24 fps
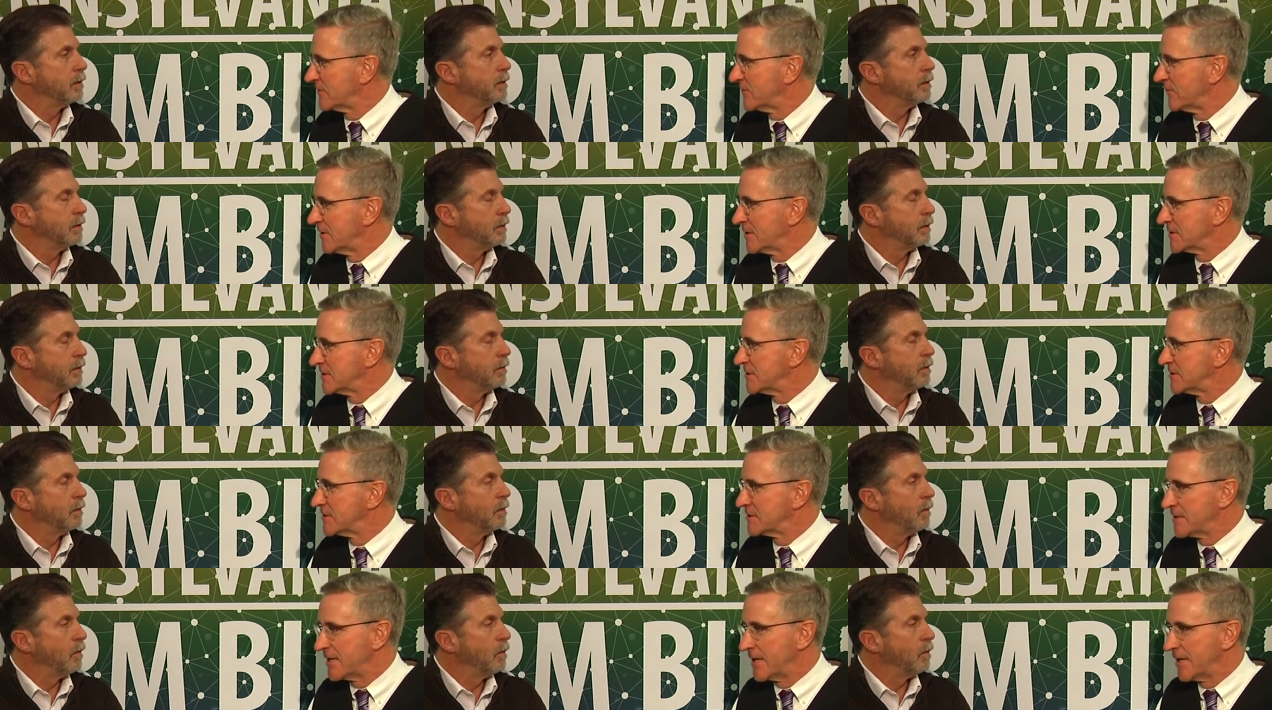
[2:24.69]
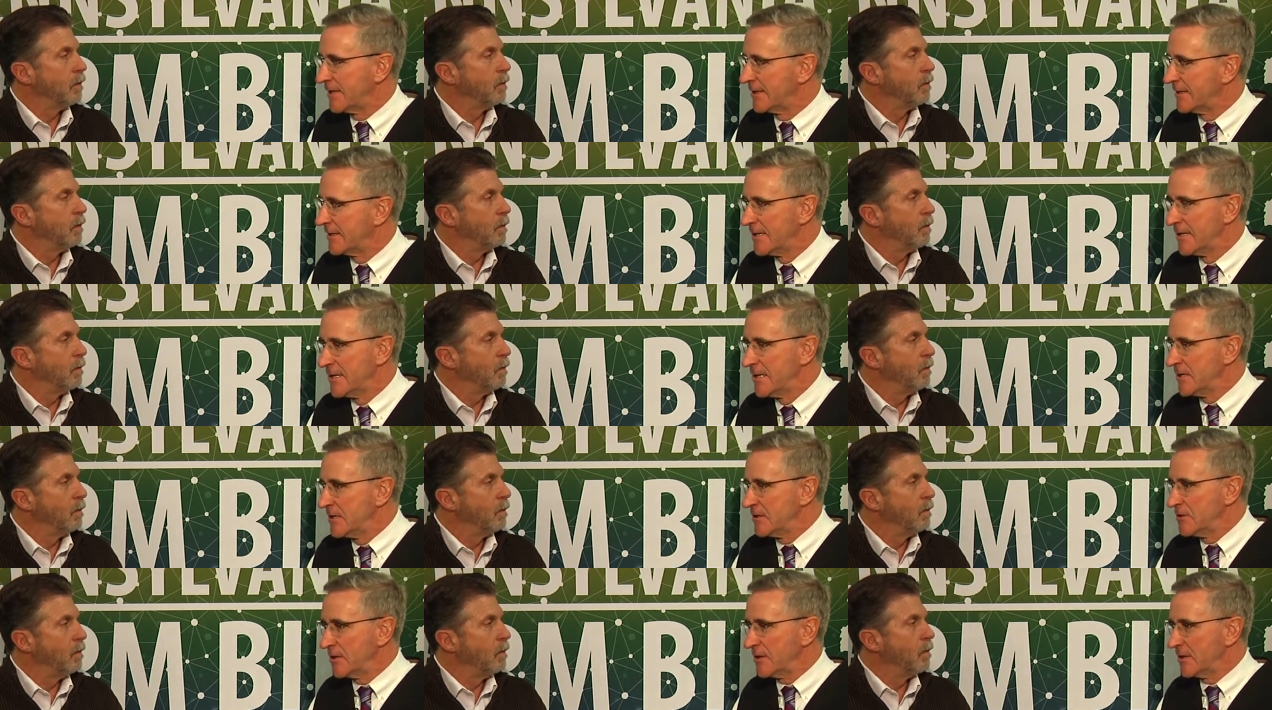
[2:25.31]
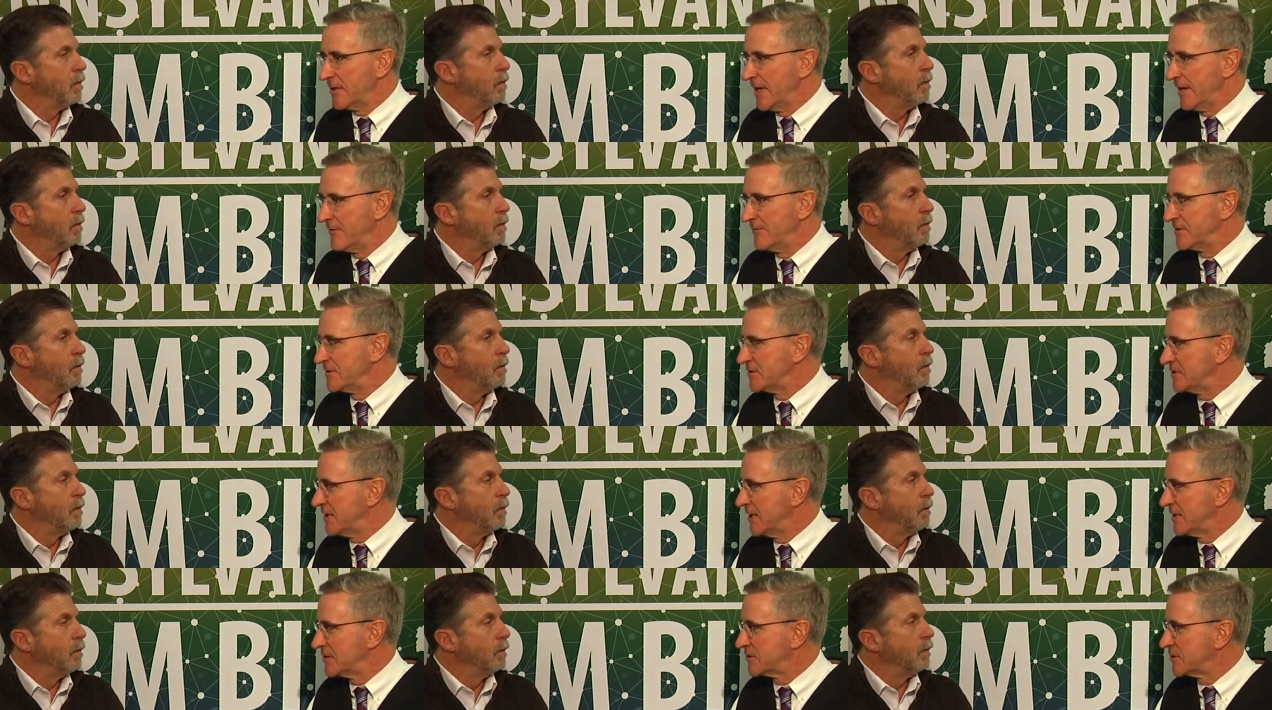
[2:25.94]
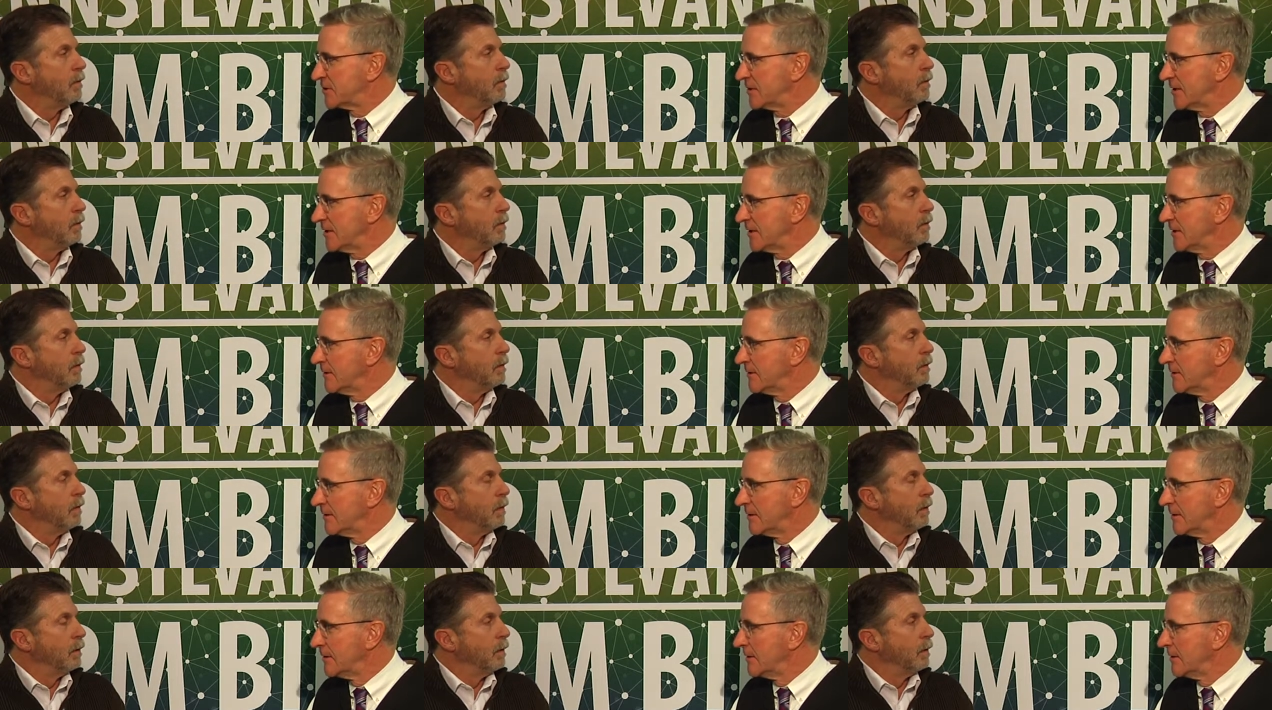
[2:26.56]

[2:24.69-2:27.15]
Speaker 1: of this is that you can have intensity